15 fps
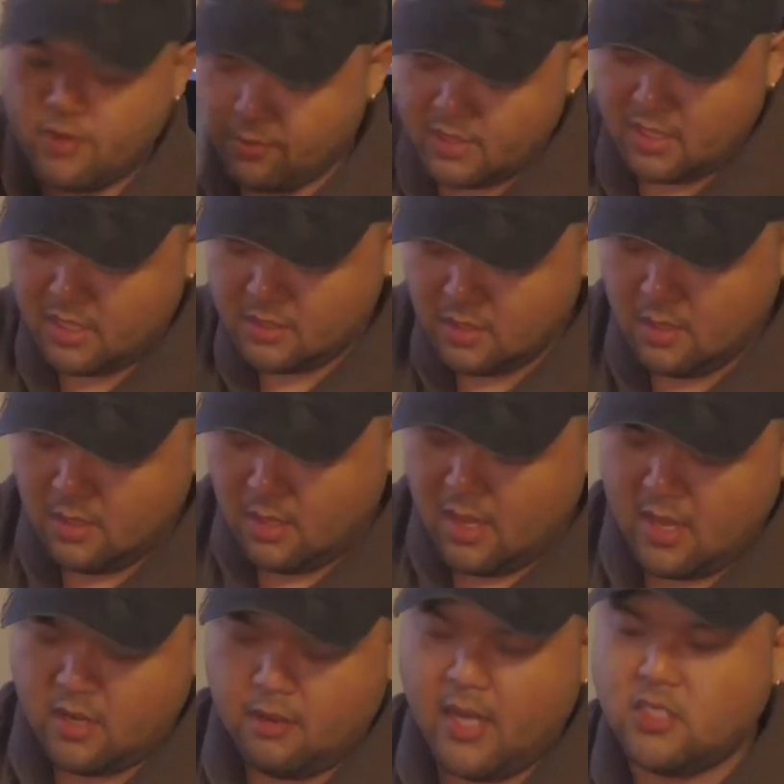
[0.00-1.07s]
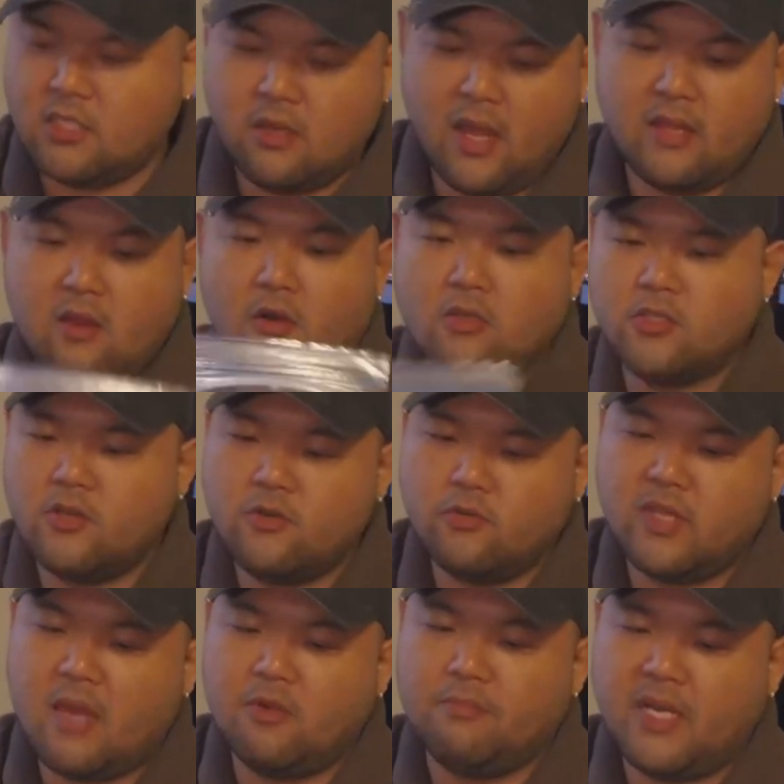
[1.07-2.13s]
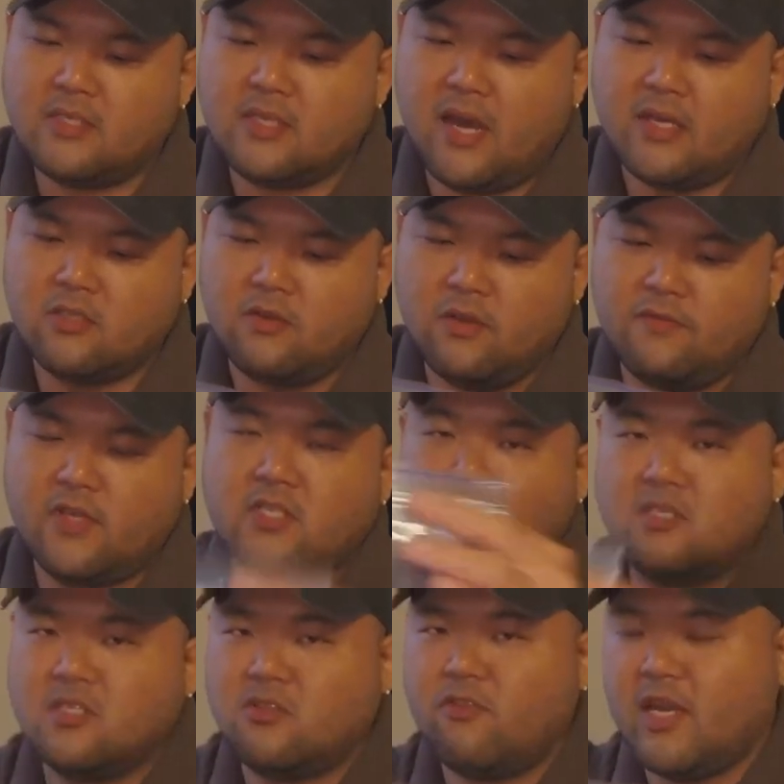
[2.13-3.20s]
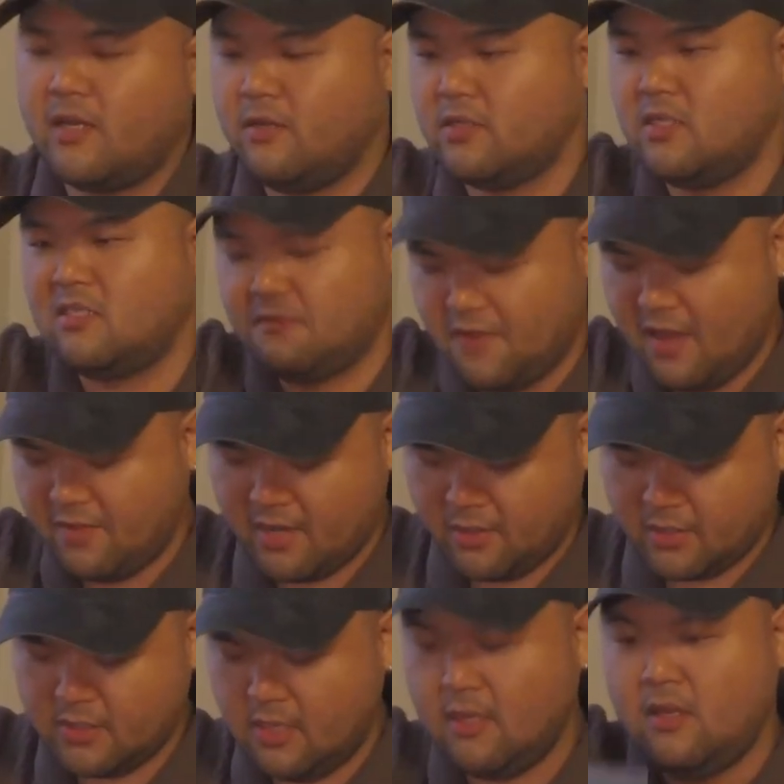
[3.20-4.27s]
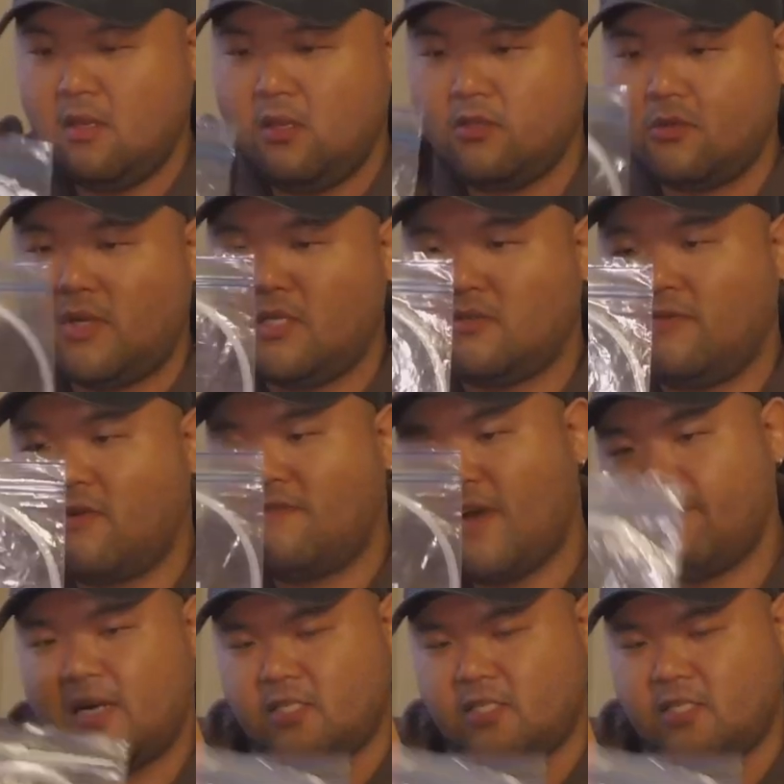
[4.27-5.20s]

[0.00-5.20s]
you see it's like single hook rigs, slim foo rigs, snafu rigs.